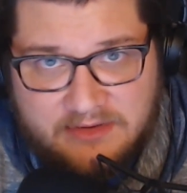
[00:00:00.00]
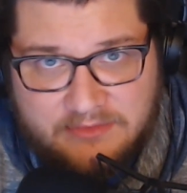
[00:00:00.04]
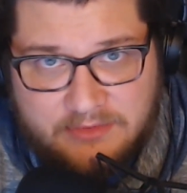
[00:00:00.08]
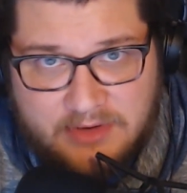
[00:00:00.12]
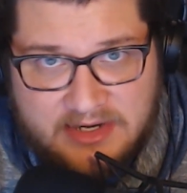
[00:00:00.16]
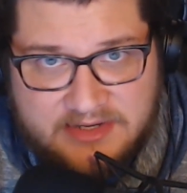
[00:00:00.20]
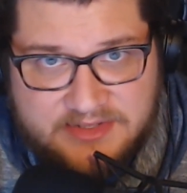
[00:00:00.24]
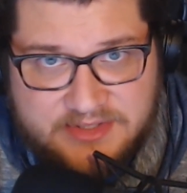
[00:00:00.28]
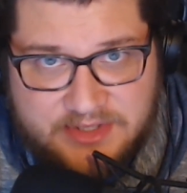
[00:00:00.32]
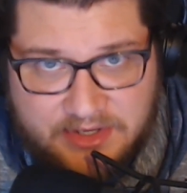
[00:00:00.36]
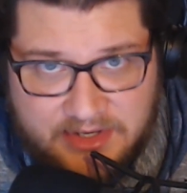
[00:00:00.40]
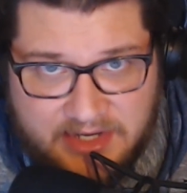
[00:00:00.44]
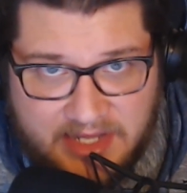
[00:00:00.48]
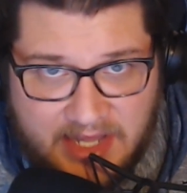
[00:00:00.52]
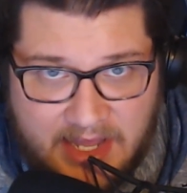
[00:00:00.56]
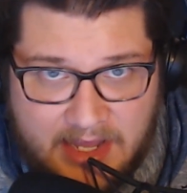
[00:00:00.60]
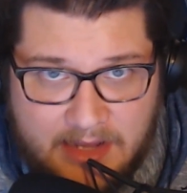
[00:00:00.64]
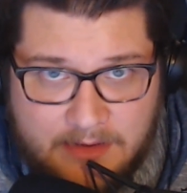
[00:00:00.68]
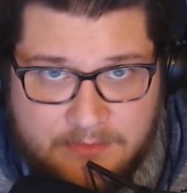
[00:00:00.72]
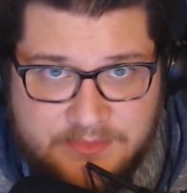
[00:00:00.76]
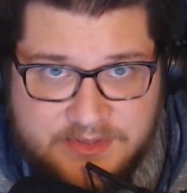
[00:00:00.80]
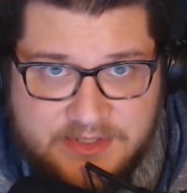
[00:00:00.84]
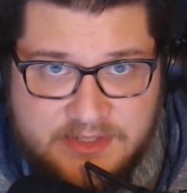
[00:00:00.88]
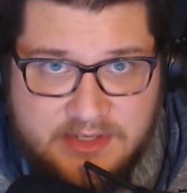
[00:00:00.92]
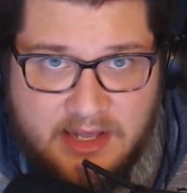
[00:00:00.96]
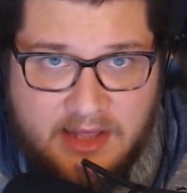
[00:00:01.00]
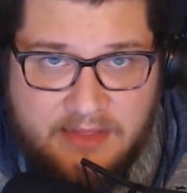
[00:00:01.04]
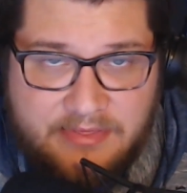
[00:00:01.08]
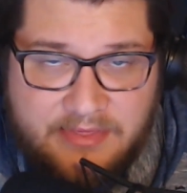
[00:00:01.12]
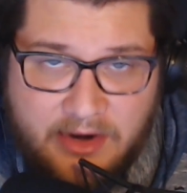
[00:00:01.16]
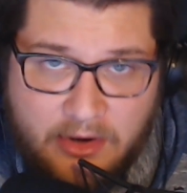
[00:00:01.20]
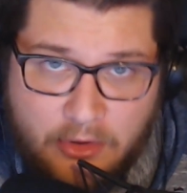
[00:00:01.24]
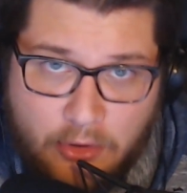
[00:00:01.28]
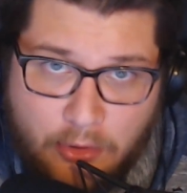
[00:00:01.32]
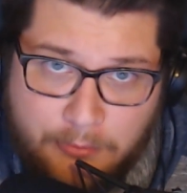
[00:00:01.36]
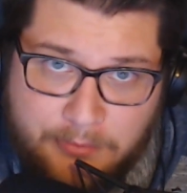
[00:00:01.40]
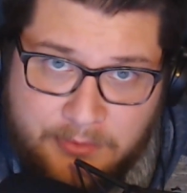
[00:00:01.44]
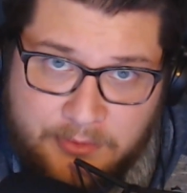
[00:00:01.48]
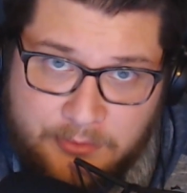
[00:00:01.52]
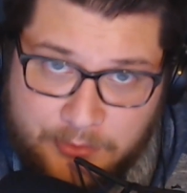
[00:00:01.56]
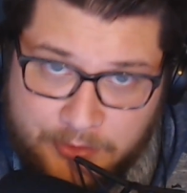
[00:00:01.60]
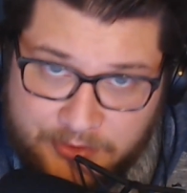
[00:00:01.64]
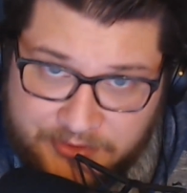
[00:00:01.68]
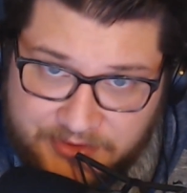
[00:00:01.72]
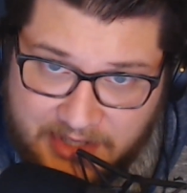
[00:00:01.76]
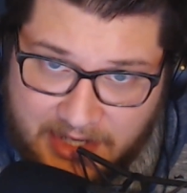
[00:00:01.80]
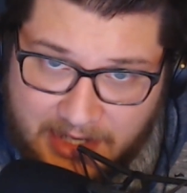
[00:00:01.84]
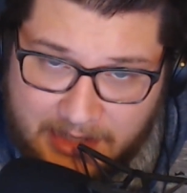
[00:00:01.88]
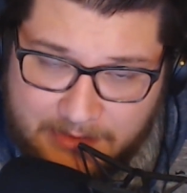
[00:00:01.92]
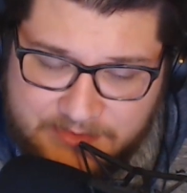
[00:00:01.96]
Rockstar Games and their open
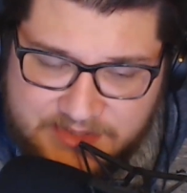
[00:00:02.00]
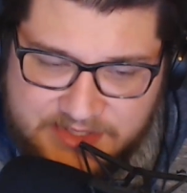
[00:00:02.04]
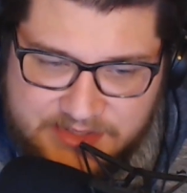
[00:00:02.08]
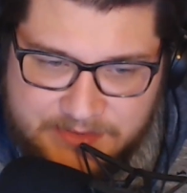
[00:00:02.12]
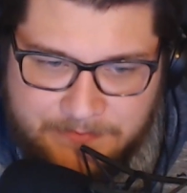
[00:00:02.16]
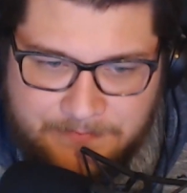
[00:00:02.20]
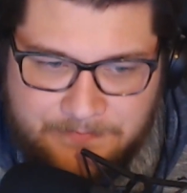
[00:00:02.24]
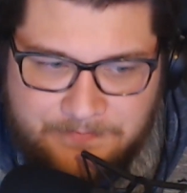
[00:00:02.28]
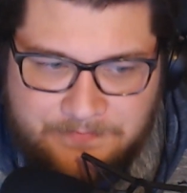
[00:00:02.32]
world games.